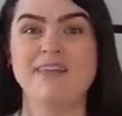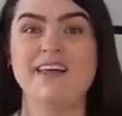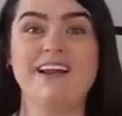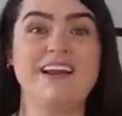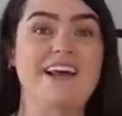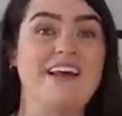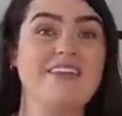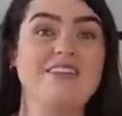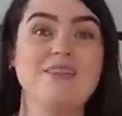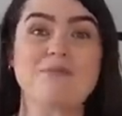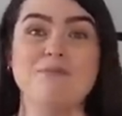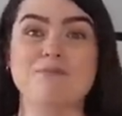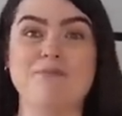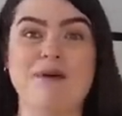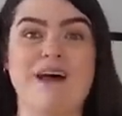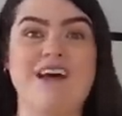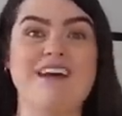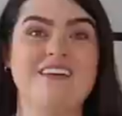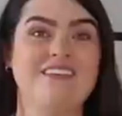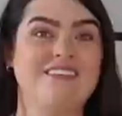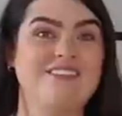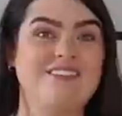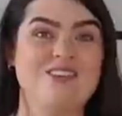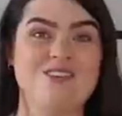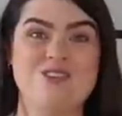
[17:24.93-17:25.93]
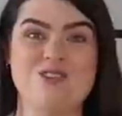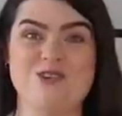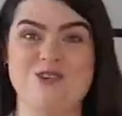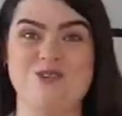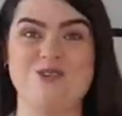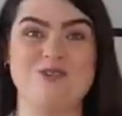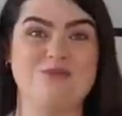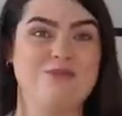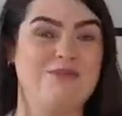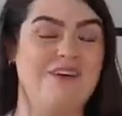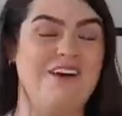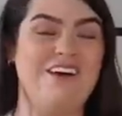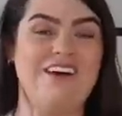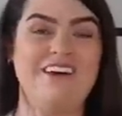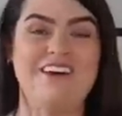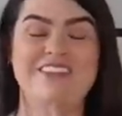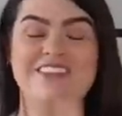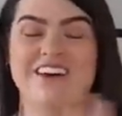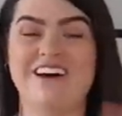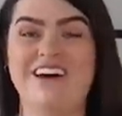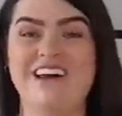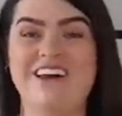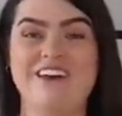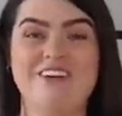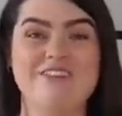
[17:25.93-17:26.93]
They're like the best dupe
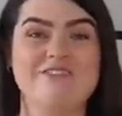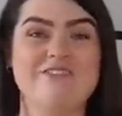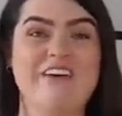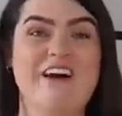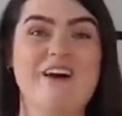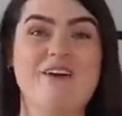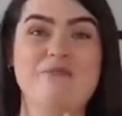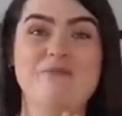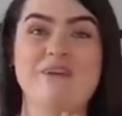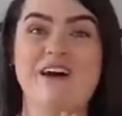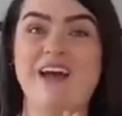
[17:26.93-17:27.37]
that I have found,